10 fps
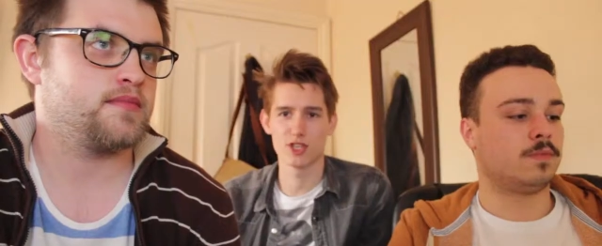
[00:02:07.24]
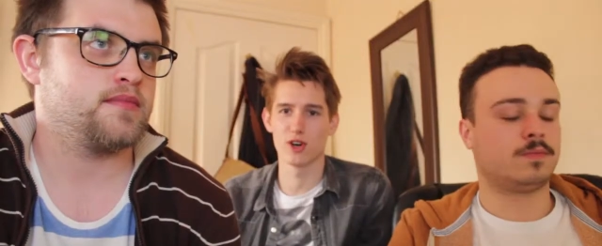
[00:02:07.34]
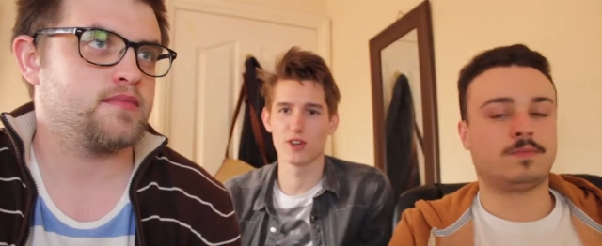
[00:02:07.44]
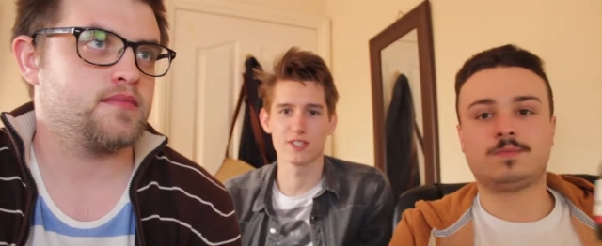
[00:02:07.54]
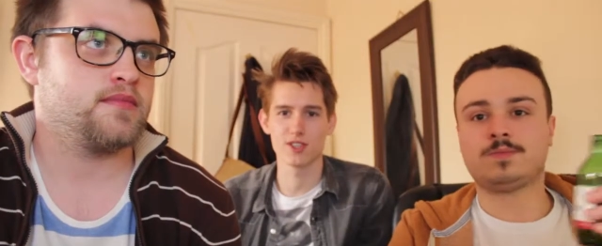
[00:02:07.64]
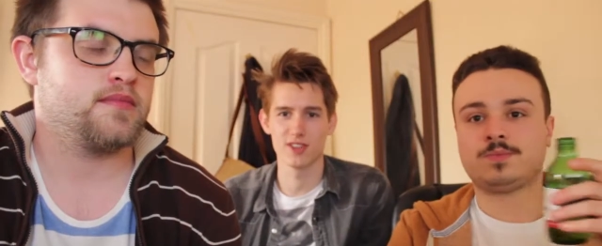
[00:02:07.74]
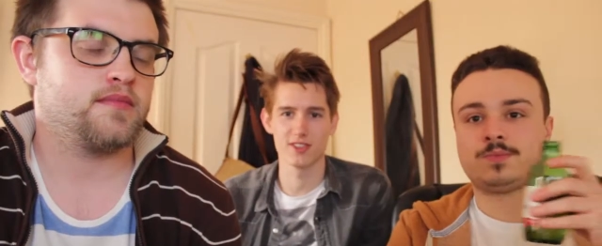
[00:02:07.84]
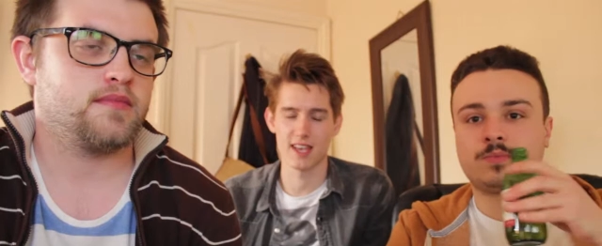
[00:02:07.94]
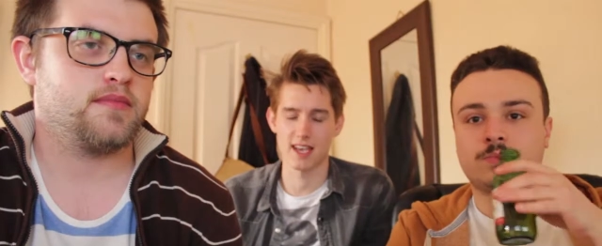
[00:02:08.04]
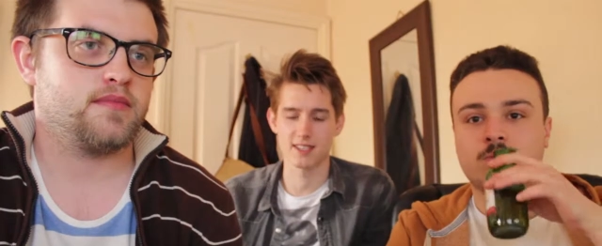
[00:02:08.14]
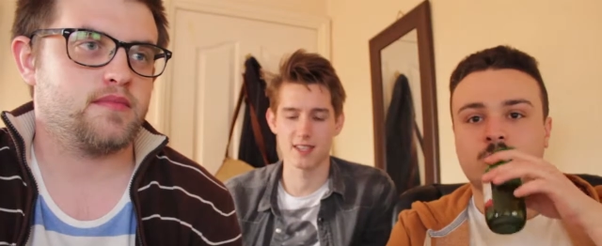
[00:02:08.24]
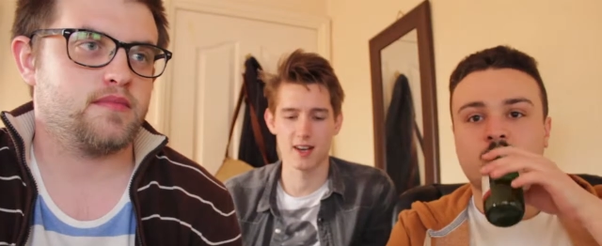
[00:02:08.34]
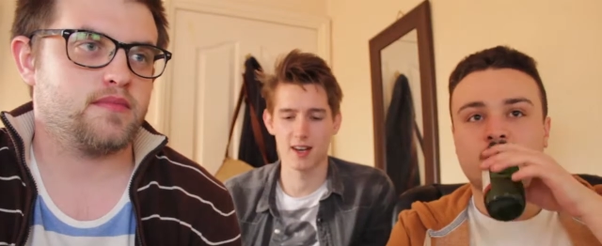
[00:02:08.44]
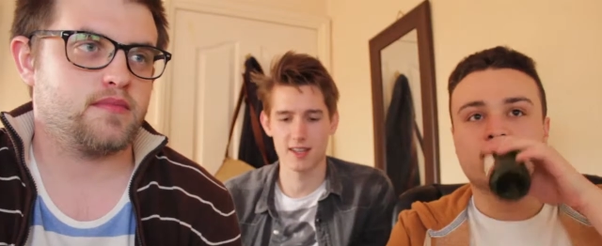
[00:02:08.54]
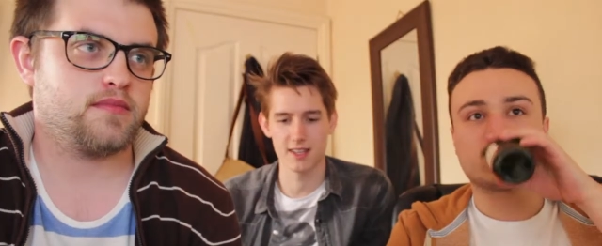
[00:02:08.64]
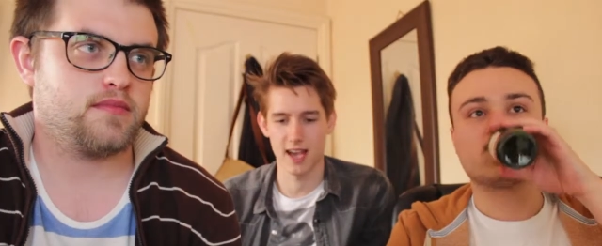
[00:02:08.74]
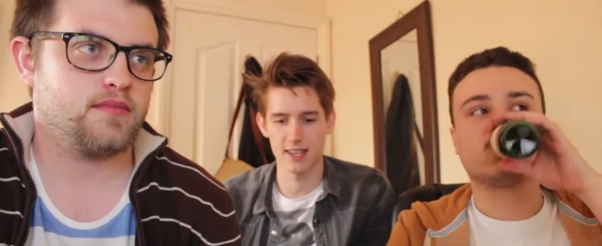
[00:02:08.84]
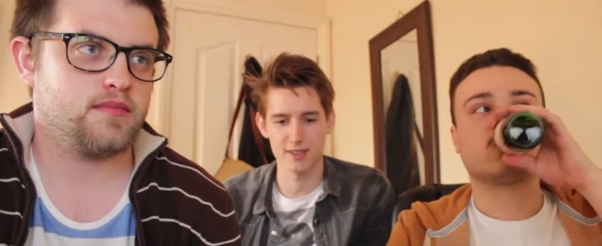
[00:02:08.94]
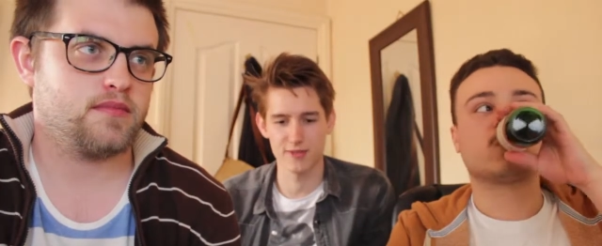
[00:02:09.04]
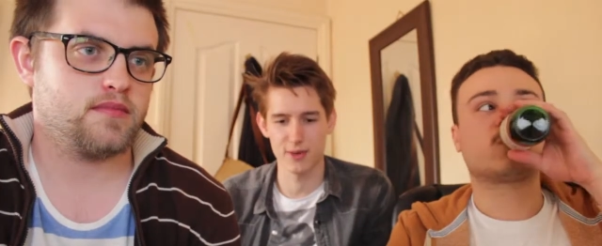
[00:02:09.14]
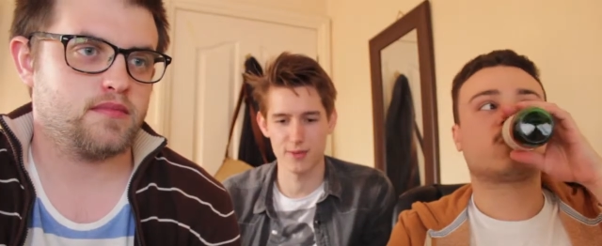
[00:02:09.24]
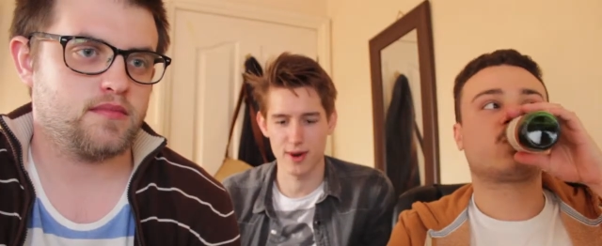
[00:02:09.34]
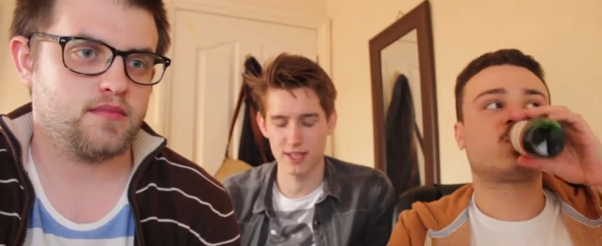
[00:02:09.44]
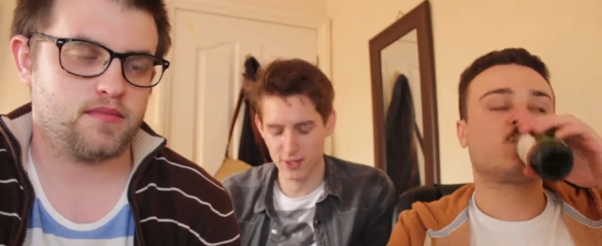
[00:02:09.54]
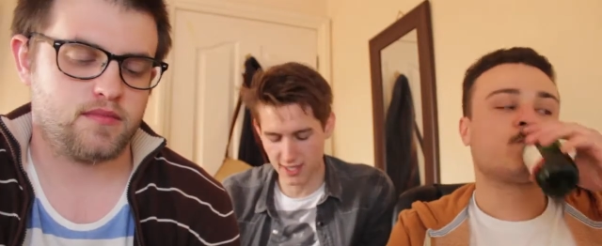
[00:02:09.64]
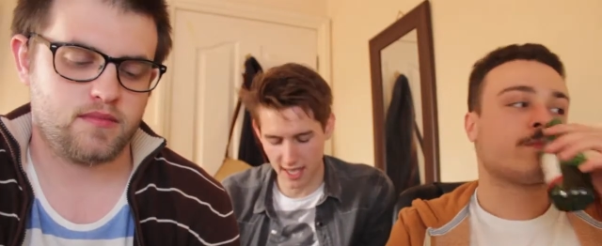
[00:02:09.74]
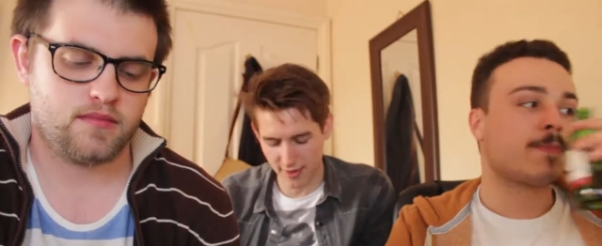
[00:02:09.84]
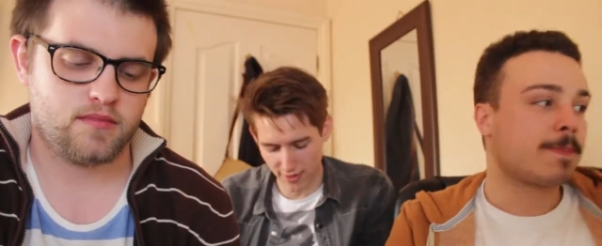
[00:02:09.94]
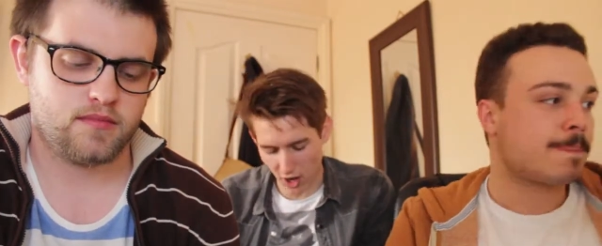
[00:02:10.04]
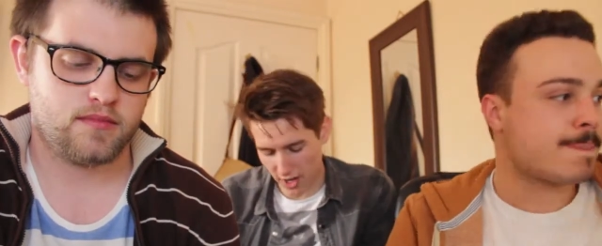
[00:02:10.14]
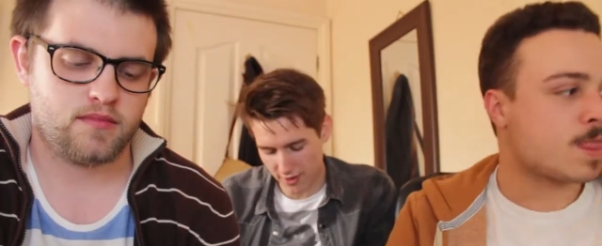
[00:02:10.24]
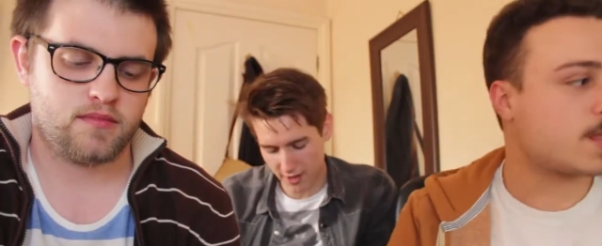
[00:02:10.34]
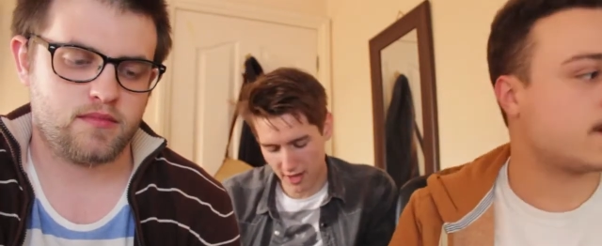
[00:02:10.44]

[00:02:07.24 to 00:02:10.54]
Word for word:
Speaker 1: shots on SLR and had to film the rest on Z5